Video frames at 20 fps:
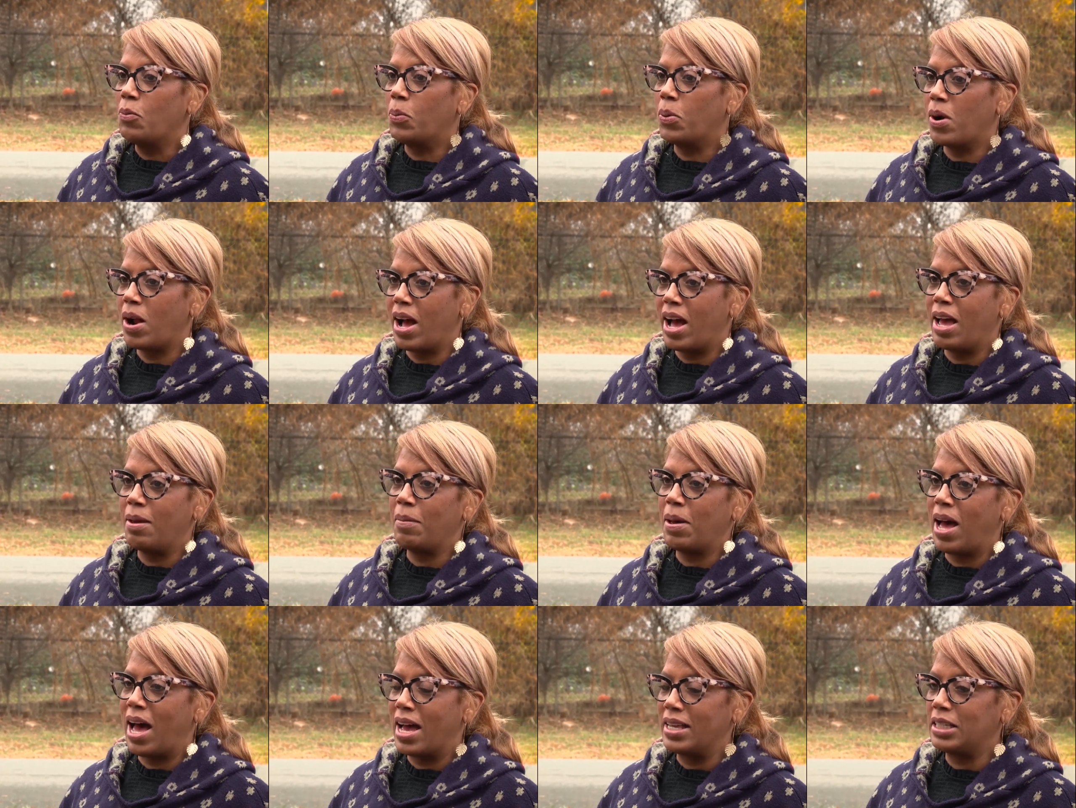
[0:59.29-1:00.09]

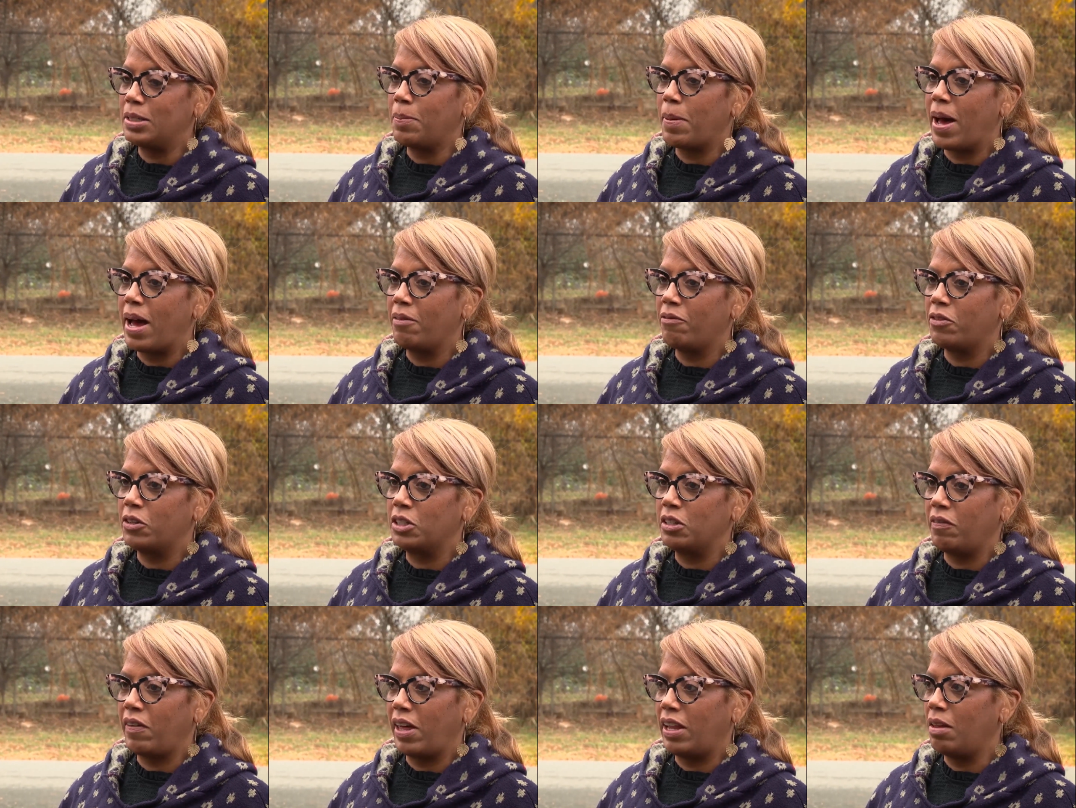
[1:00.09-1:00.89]
prime hotspot for
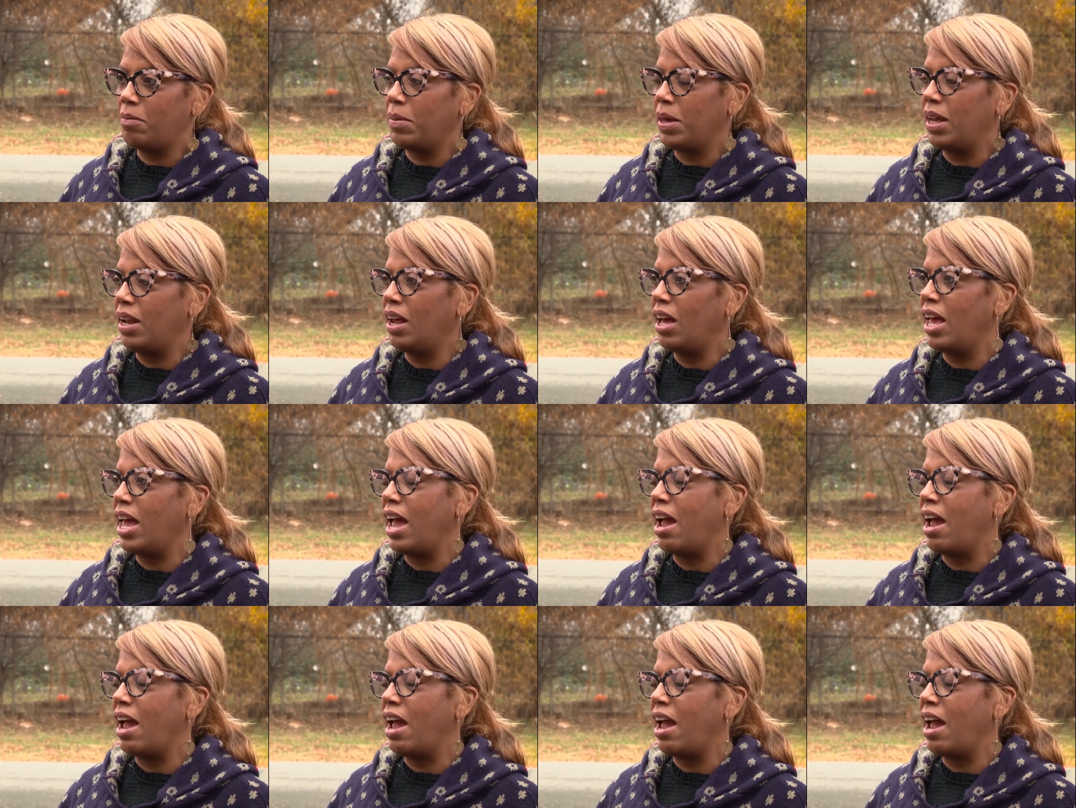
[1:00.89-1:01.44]
development.